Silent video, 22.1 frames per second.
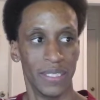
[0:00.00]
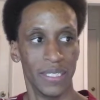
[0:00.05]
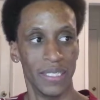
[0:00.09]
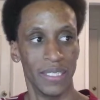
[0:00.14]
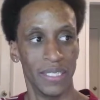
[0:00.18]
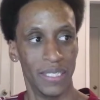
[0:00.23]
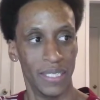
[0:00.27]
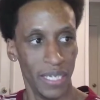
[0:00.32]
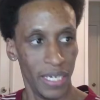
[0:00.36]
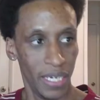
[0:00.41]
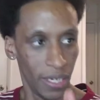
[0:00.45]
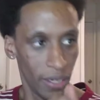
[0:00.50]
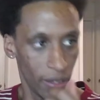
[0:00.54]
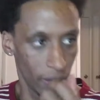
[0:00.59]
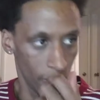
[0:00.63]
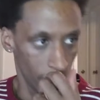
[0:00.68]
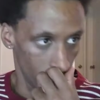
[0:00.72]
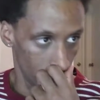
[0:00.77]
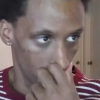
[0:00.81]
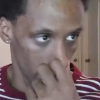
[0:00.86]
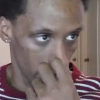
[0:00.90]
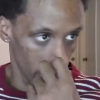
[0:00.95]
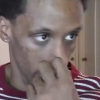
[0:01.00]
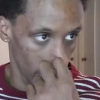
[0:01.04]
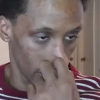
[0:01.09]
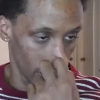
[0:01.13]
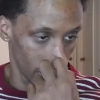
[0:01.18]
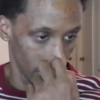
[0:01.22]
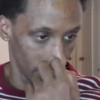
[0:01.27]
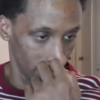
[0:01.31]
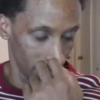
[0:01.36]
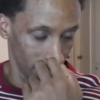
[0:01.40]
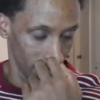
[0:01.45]
dig on it
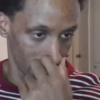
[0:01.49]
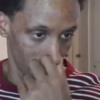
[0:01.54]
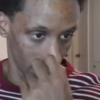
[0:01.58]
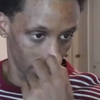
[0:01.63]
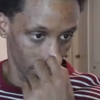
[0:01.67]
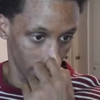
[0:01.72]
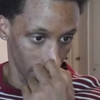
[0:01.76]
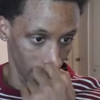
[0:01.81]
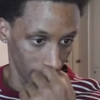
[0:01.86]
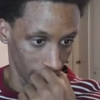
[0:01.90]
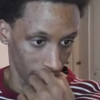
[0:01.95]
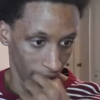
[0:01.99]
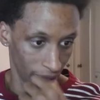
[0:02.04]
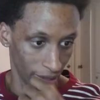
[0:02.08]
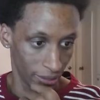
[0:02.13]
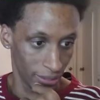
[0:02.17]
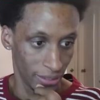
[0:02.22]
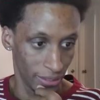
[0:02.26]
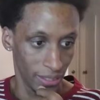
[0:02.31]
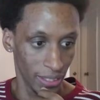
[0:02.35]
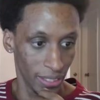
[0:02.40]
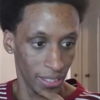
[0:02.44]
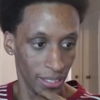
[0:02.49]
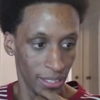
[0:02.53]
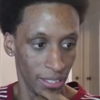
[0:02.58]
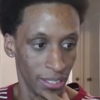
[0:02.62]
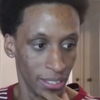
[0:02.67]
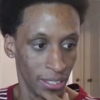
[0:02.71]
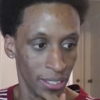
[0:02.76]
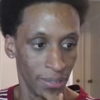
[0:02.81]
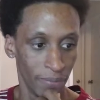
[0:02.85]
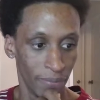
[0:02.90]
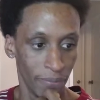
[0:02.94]
all, is that the
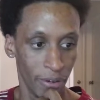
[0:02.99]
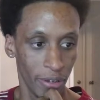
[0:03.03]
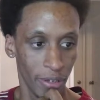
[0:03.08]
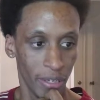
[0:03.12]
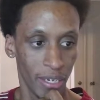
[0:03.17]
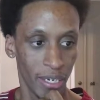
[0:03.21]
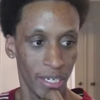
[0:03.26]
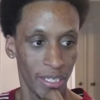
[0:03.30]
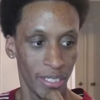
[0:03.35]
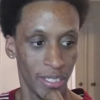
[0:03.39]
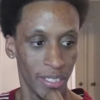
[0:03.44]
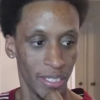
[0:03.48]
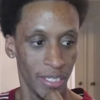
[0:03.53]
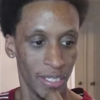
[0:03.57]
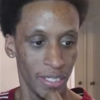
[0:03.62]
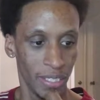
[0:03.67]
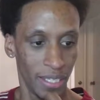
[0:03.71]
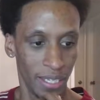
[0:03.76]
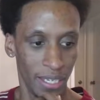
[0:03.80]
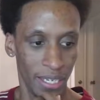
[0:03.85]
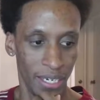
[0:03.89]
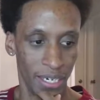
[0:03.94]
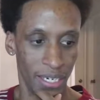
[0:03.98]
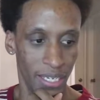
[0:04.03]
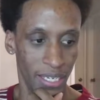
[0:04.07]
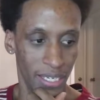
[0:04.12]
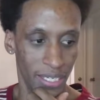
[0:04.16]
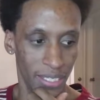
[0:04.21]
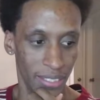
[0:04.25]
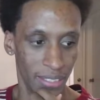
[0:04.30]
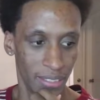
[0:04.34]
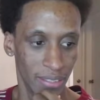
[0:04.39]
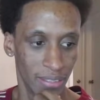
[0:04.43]
when you look at the
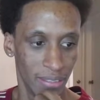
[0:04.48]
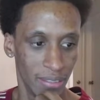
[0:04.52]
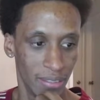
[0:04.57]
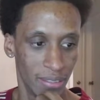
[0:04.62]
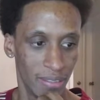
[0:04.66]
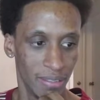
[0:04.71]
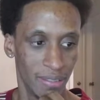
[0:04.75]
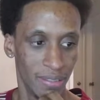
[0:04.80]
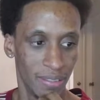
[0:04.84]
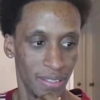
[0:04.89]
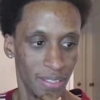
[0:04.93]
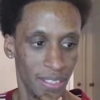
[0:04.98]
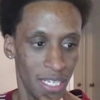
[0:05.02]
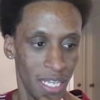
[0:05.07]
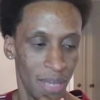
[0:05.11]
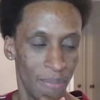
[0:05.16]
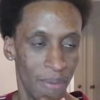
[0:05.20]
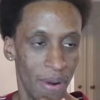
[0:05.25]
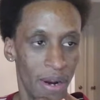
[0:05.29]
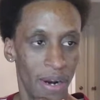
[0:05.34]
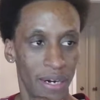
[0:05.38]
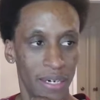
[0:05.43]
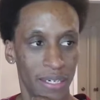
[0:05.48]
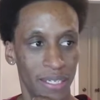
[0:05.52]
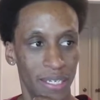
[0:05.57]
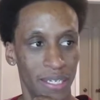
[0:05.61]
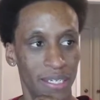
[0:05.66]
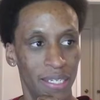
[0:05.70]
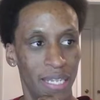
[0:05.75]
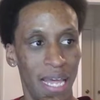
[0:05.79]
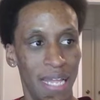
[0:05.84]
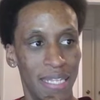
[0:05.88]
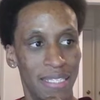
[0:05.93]
Indian America,
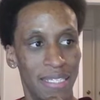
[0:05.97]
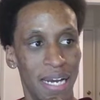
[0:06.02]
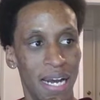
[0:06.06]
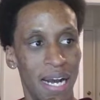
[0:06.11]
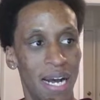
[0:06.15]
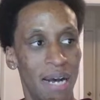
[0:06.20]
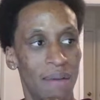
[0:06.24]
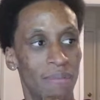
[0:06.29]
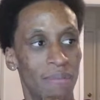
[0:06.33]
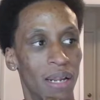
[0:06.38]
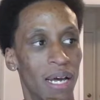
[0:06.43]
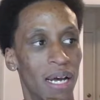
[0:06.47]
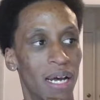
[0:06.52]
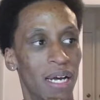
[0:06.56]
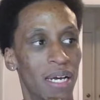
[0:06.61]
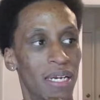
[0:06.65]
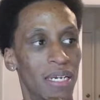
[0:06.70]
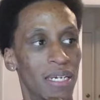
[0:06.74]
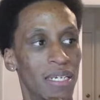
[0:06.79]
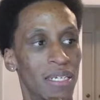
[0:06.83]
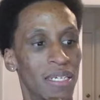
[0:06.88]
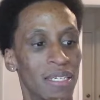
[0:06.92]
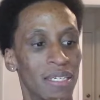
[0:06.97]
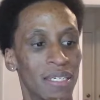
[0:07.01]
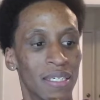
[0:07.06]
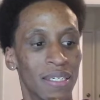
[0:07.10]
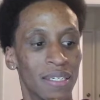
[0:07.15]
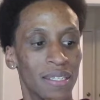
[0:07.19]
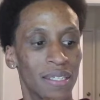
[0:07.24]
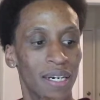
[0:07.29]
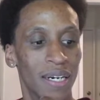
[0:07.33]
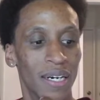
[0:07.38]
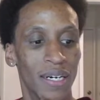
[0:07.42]
that timeline,
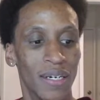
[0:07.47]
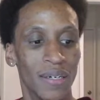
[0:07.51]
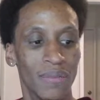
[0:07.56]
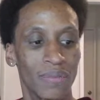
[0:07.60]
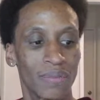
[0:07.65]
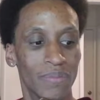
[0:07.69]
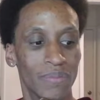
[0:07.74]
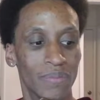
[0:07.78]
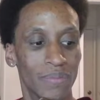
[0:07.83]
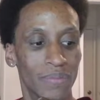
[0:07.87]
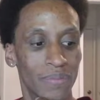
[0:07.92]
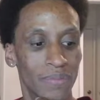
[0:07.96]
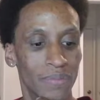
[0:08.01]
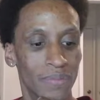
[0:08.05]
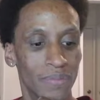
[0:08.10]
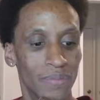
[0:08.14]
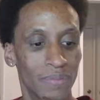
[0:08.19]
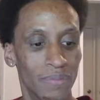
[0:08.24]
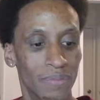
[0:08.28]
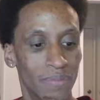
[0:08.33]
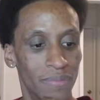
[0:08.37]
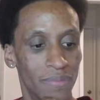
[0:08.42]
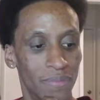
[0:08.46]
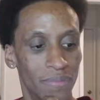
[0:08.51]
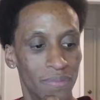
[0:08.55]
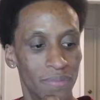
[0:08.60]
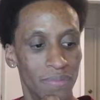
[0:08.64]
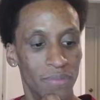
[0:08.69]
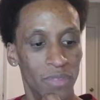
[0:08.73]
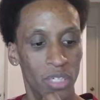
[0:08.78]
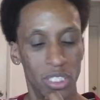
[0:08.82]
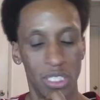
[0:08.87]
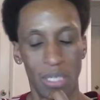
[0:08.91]
um,
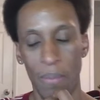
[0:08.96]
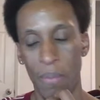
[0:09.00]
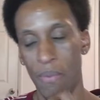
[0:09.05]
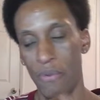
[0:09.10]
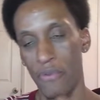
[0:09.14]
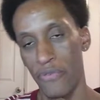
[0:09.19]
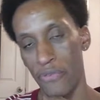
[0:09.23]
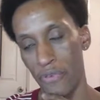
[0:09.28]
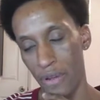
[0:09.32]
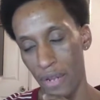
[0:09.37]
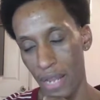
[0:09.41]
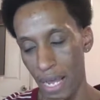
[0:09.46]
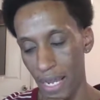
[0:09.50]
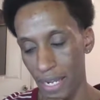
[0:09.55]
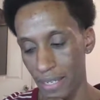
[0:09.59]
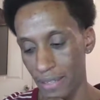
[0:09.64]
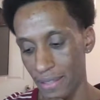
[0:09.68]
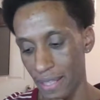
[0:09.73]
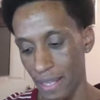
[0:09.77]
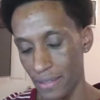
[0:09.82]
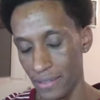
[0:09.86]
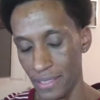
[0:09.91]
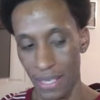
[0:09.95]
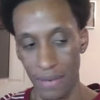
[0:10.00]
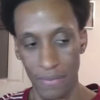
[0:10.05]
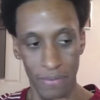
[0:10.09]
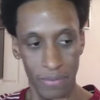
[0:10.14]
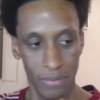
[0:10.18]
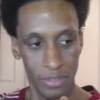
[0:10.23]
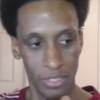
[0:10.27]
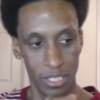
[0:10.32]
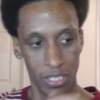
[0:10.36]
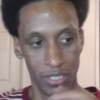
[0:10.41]
some people feel like
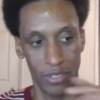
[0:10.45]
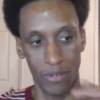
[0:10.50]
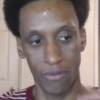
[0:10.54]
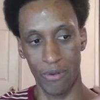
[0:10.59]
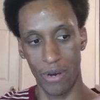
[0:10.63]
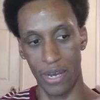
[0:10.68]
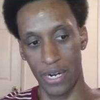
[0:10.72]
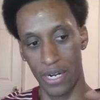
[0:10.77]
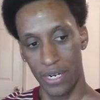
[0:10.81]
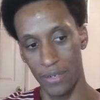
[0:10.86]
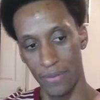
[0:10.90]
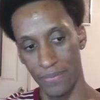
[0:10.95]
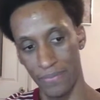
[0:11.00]
Thanksgiving was just a way to